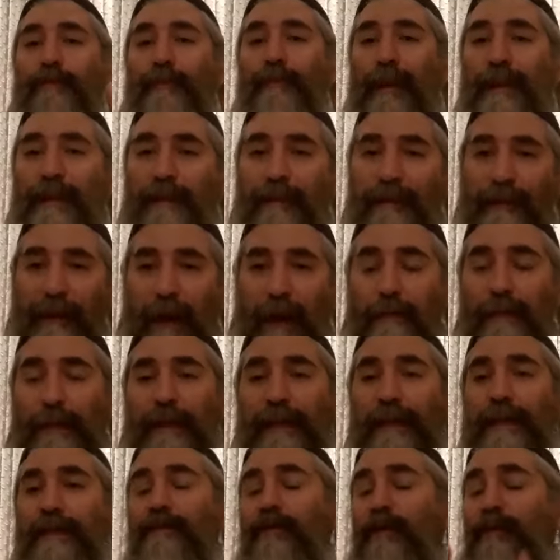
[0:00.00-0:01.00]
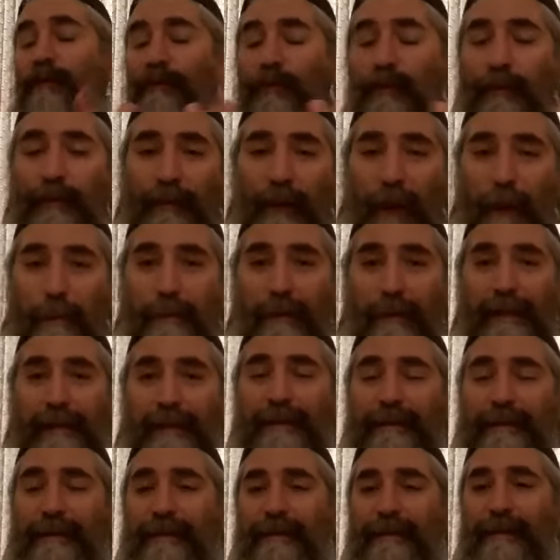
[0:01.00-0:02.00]
many families or few
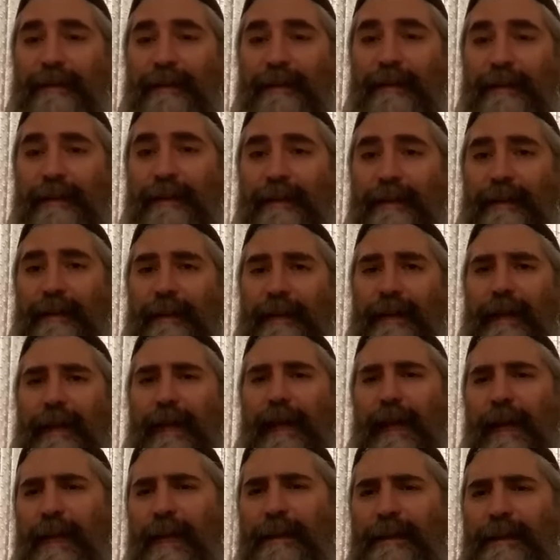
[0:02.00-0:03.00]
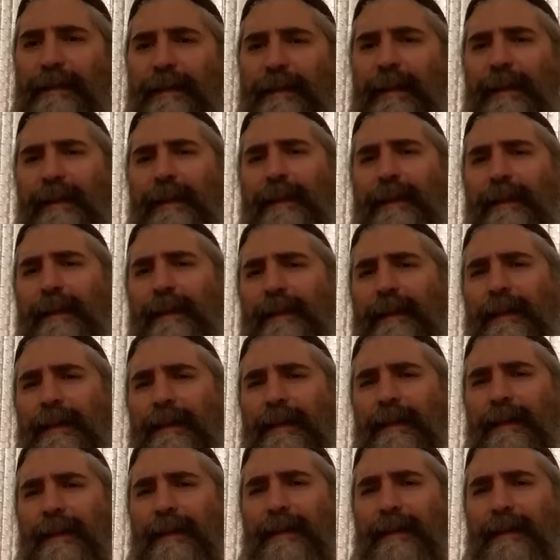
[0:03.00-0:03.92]
families. And uh,